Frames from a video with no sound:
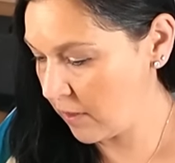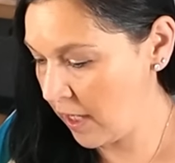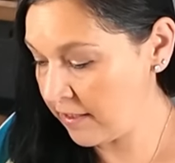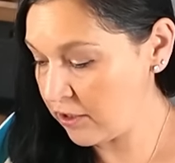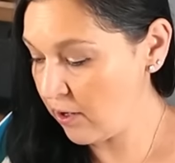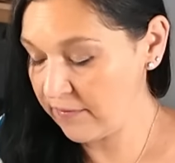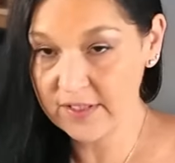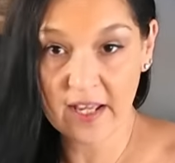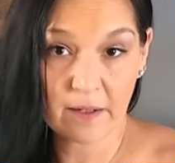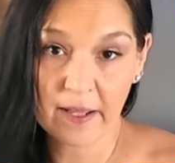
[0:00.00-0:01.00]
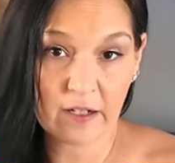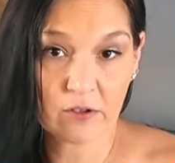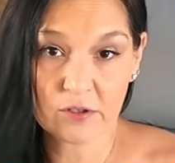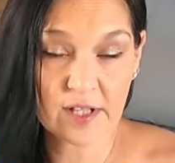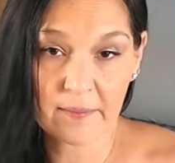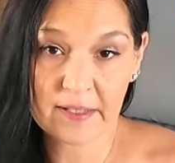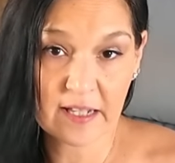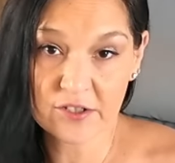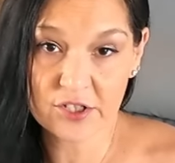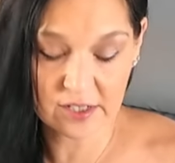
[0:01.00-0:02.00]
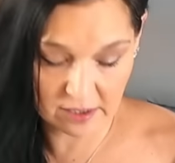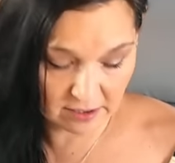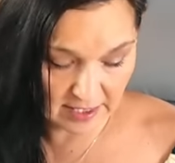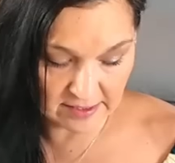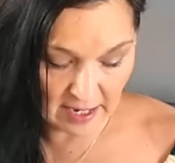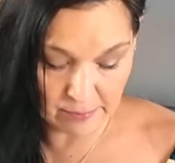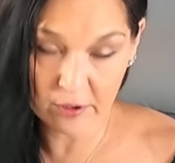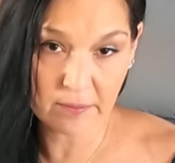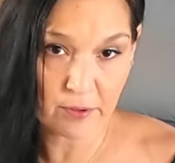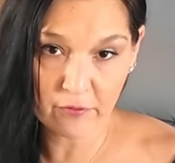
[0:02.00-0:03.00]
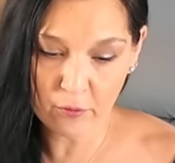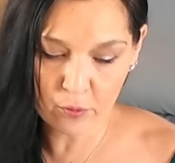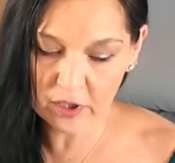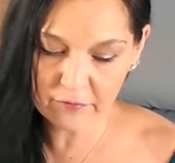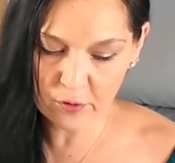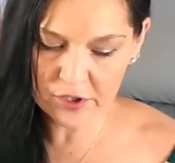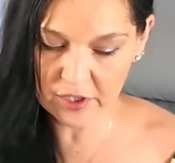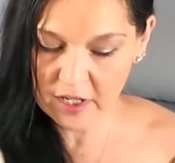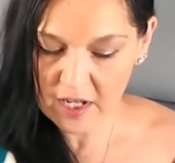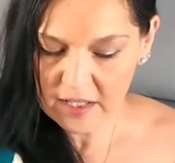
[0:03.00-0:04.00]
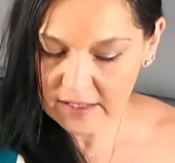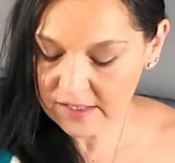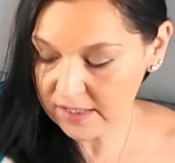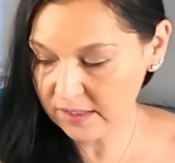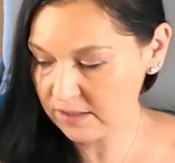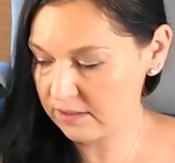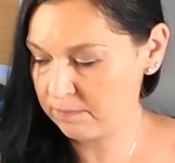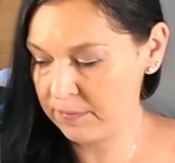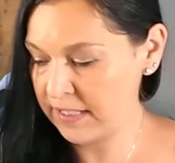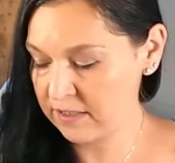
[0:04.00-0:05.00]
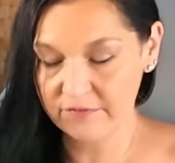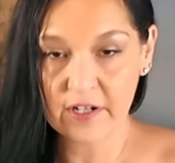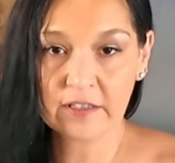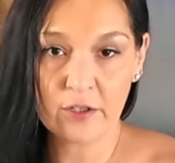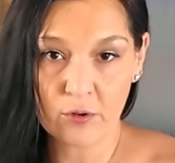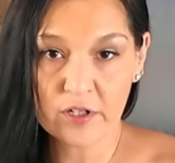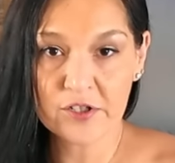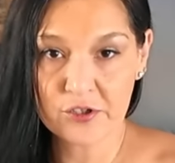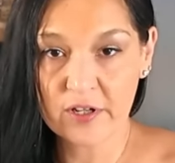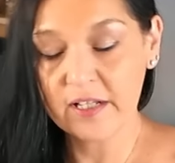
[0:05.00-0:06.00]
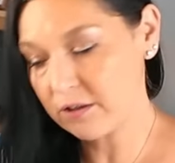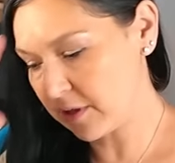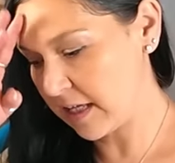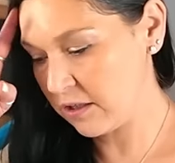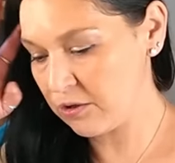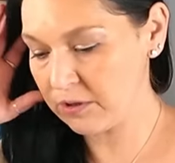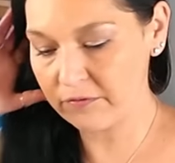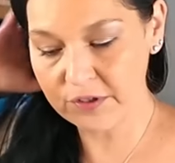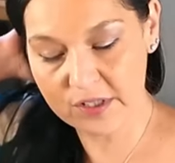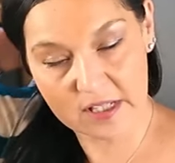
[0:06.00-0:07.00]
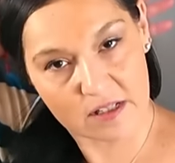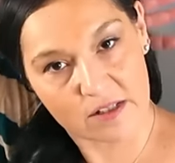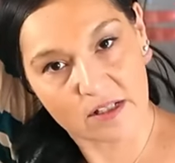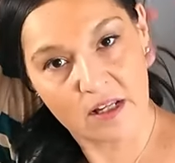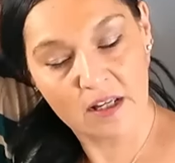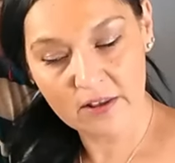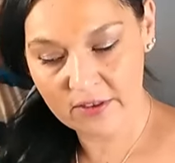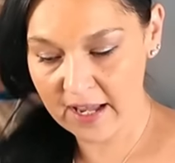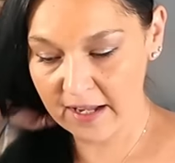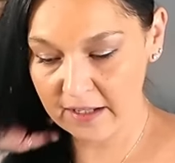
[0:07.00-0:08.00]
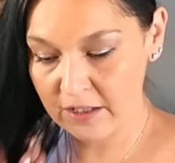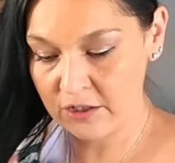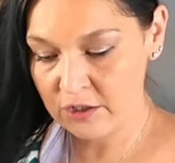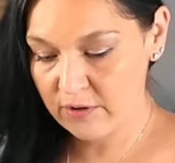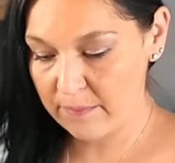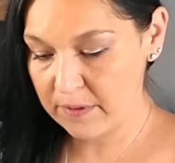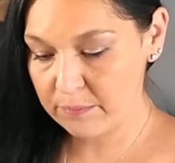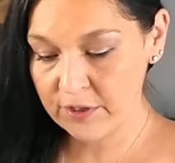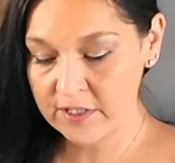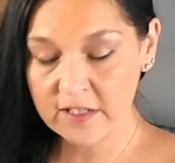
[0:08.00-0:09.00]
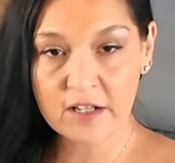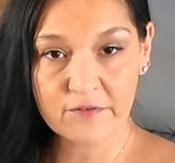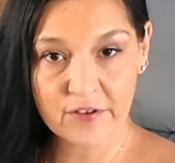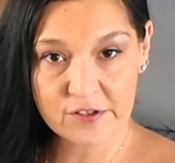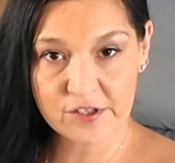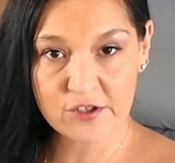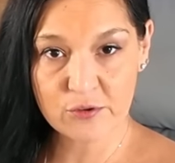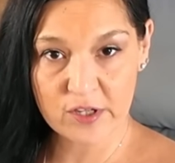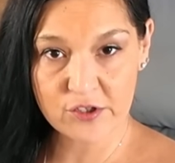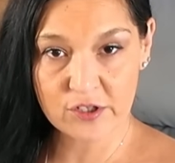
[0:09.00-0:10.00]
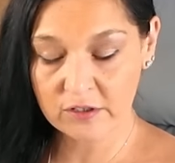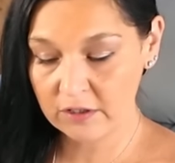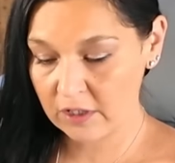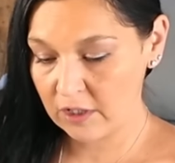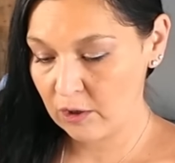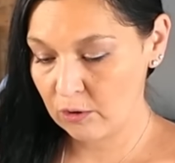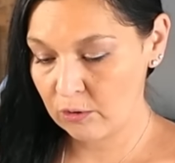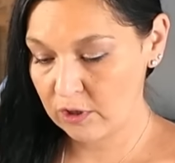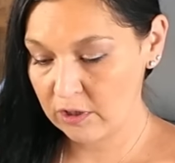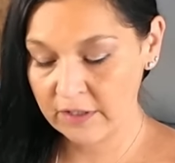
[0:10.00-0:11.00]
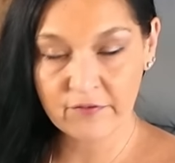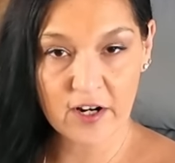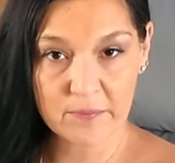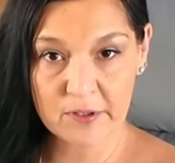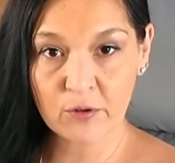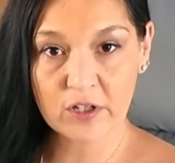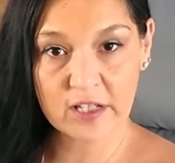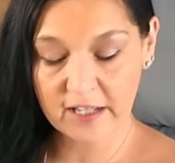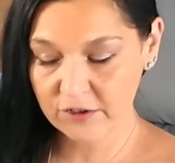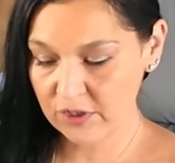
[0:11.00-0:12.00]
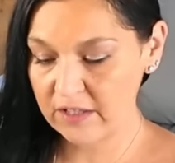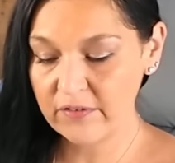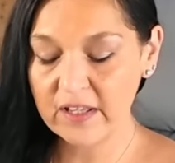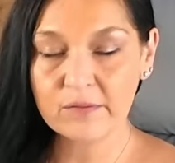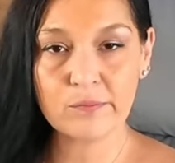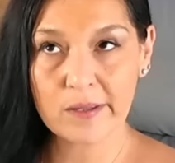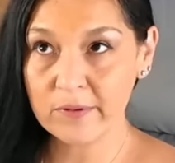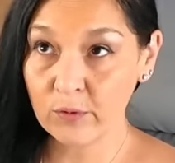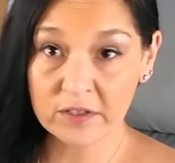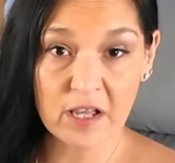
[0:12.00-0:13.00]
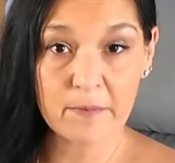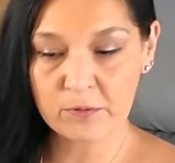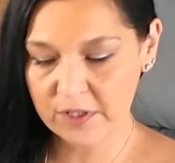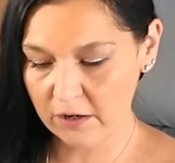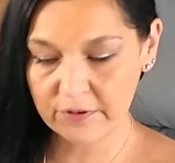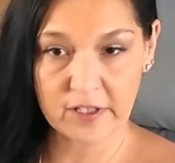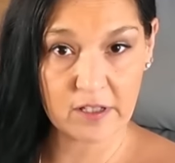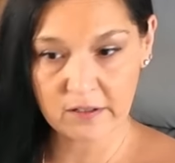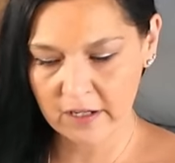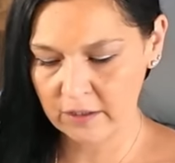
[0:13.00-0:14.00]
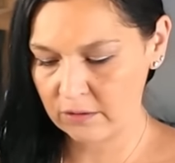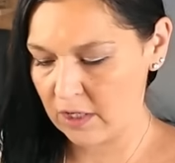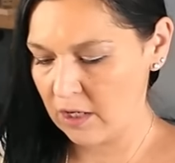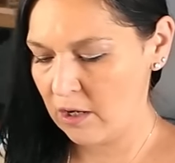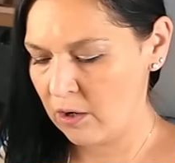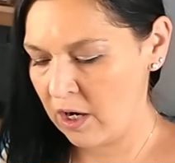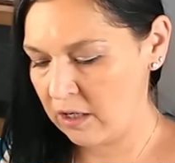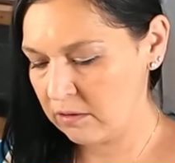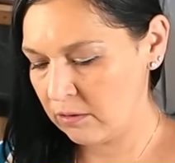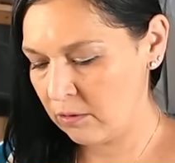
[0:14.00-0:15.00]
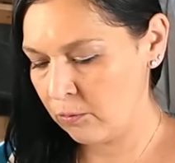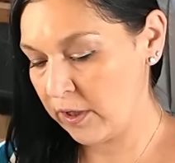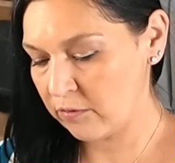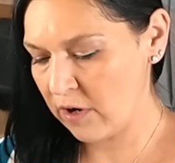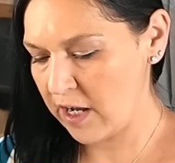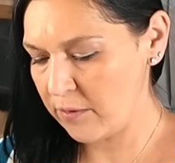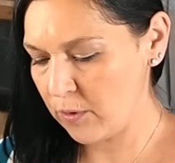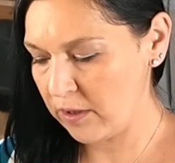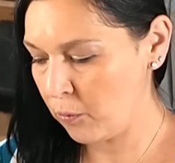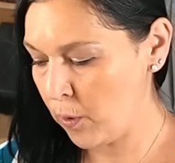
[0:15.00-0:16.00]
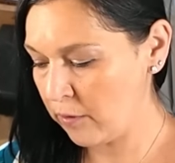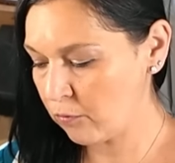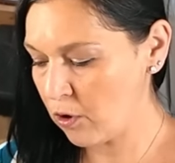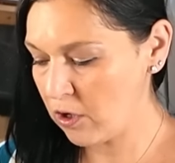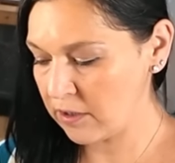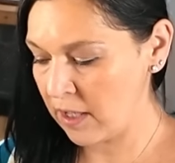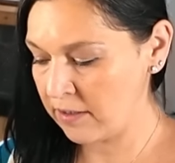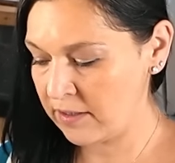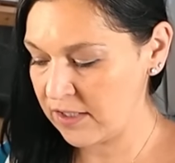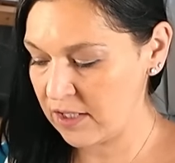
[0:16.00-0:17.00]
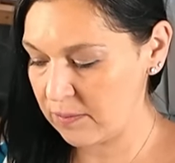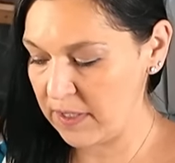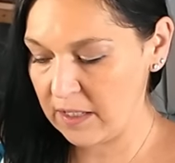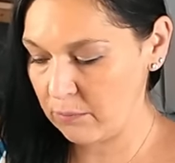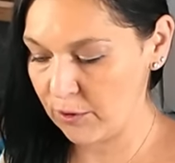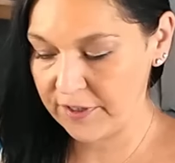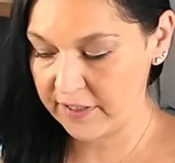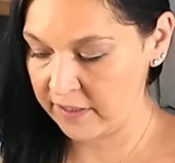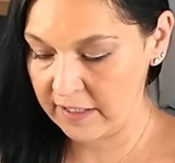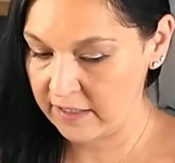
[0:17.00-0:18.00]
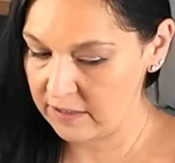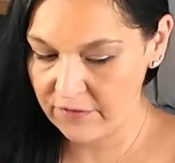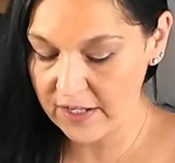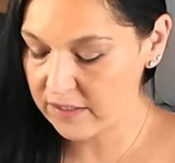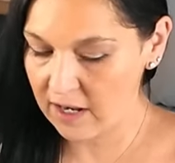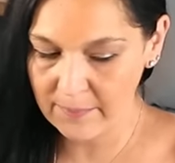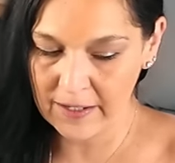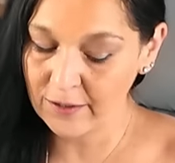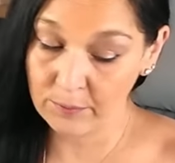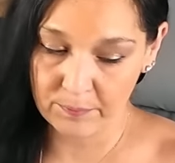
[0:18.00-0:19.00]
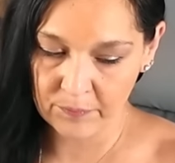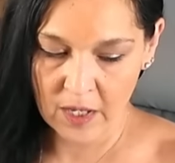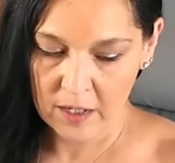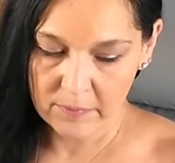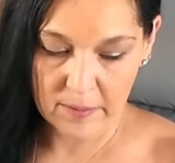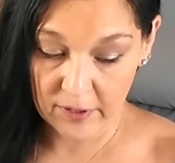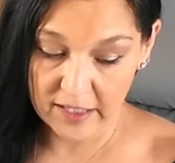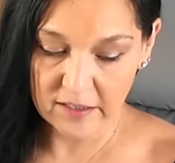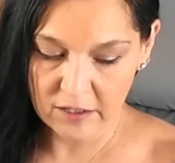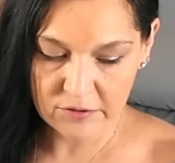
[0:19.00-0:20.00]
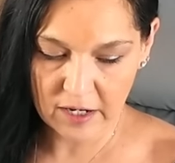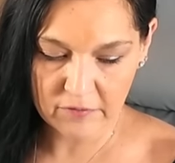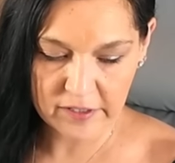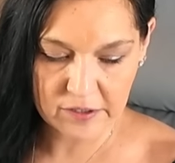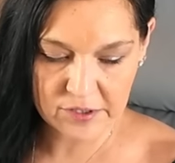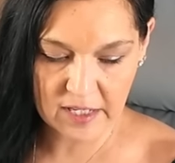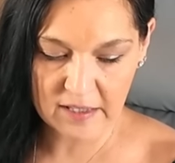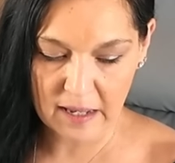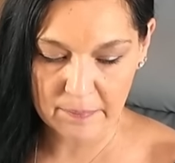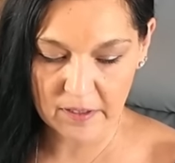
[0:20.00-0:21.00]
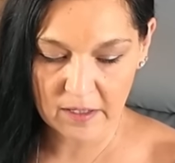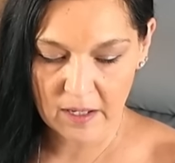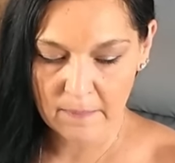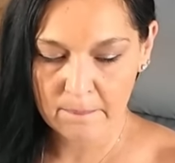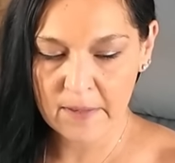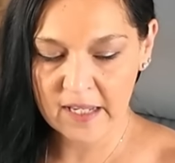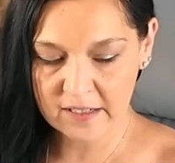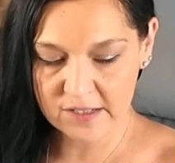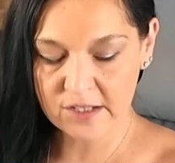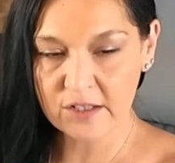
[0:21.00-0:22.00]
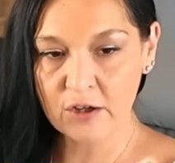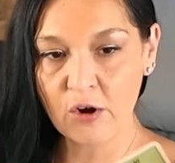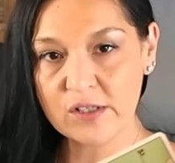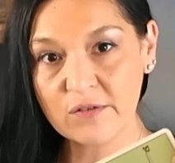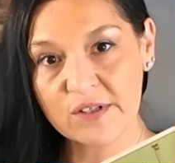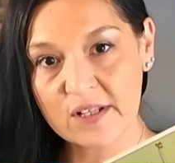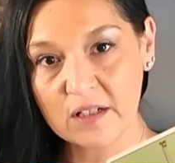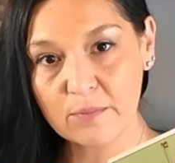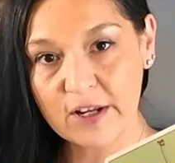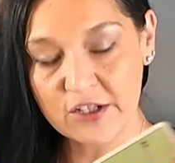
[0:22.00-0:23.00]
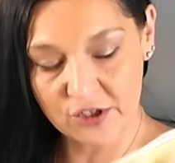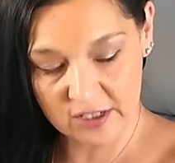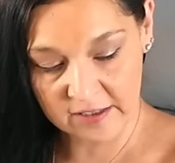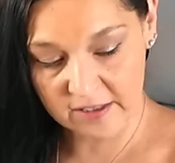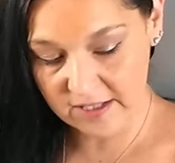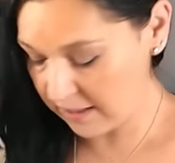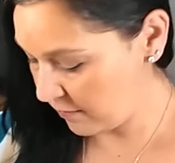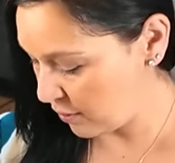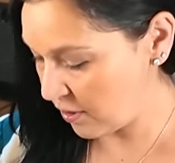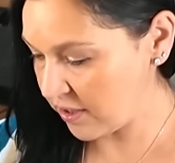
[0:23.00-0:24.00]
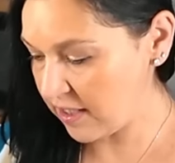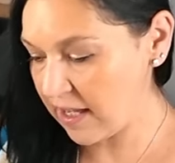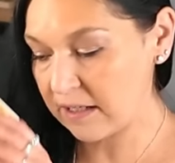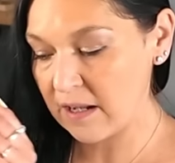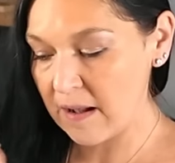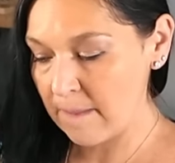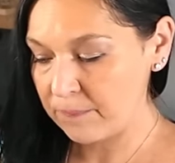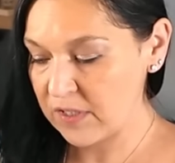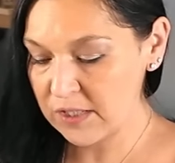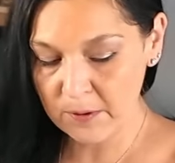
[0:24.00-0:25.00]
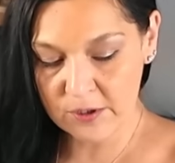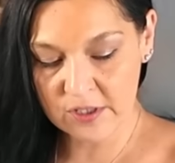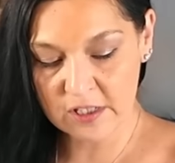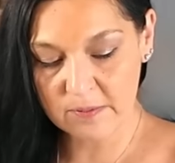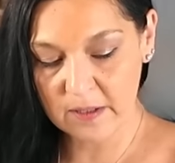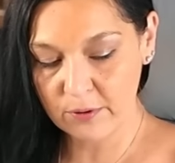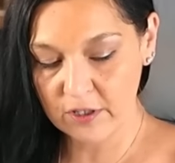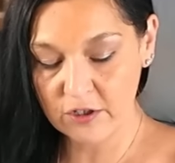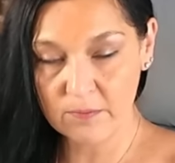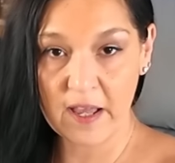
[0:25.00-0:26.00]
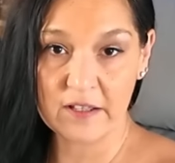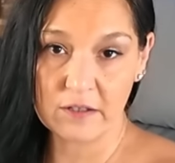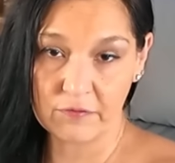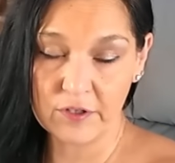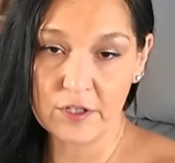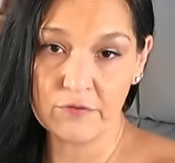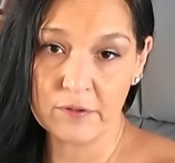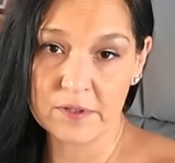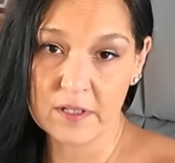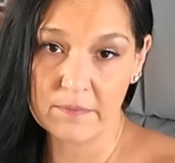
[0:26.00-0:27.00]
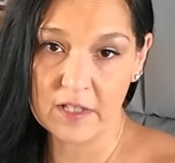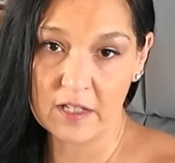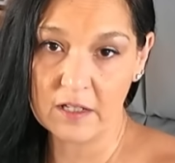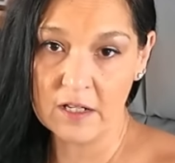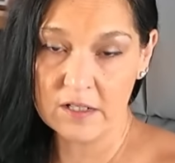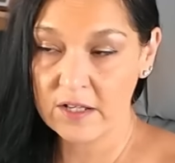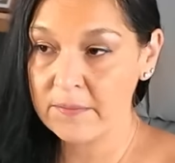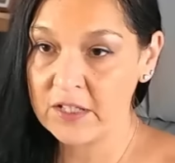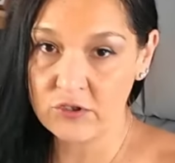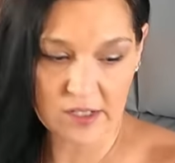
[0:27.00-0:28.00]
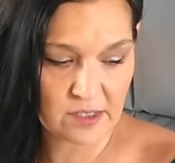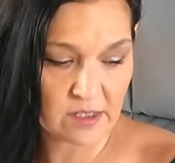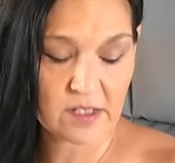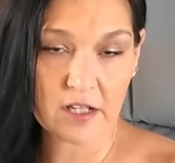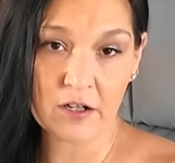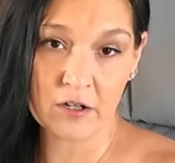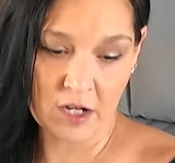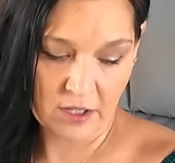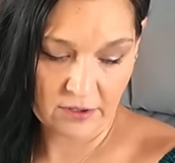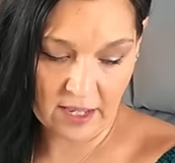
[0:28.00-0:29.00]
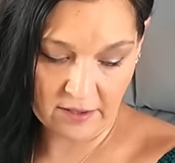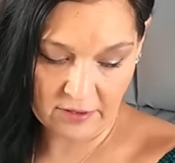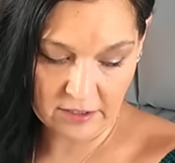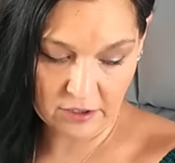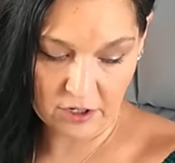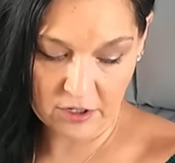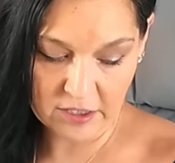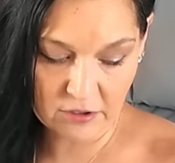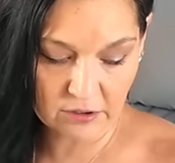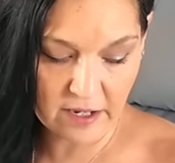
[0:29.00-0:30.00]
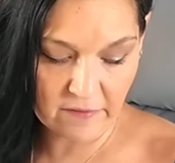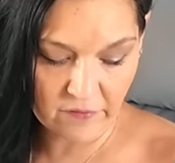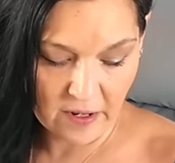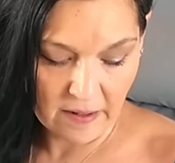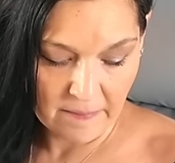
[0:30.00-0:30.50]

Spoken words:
And then you have the Ten of Pentacles. I mean, that's absolutely beautiful. Wheel of Fortune. This is being divinely orchestrated, okay? The universe sees that you have been put in an unfair situation or environment or connection. Even at maybe one time it was healthy, kind of went awry, went wrong. This is being brought in divine timing. I know People hate to hear tarot readers say that, but man, is this a cause for celebration? And the Ten of Swords, again, this person is being put on your path to free you from something, some injustice here that occurred in your life.